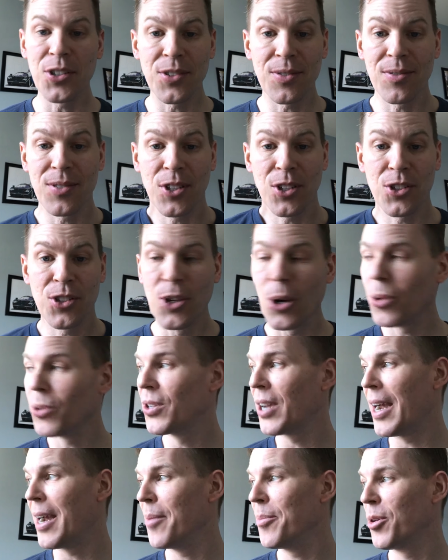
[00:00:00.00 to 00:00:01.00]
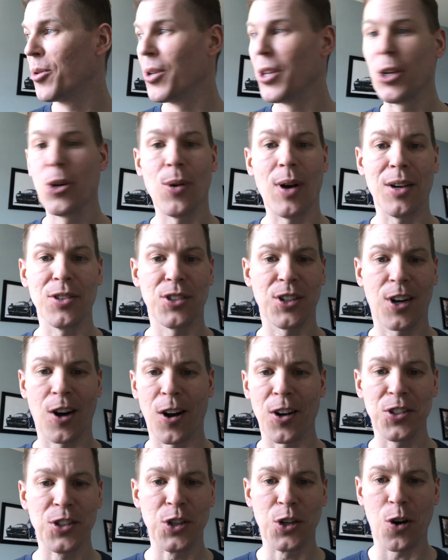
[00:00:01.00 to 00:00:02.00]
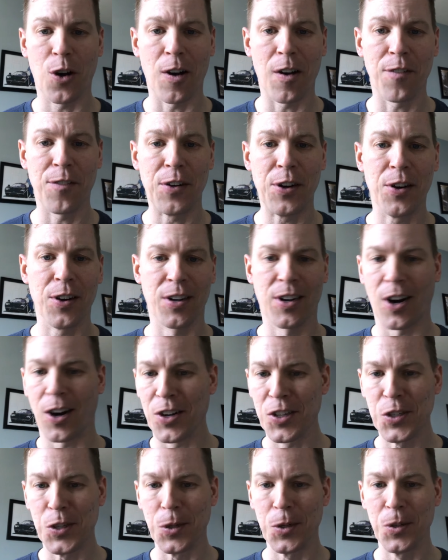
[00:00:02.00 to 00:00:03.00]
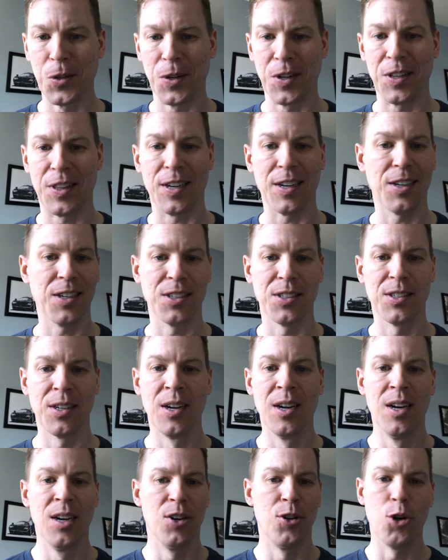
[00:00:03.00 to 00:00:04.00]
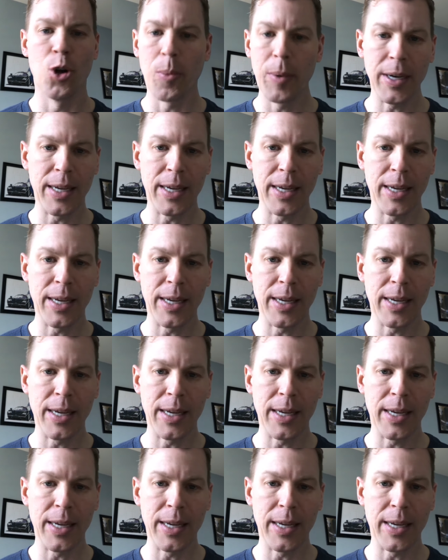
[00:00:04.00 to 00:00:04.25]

there's no time to really go out to Cars and Coffee or car shows or anything because nobody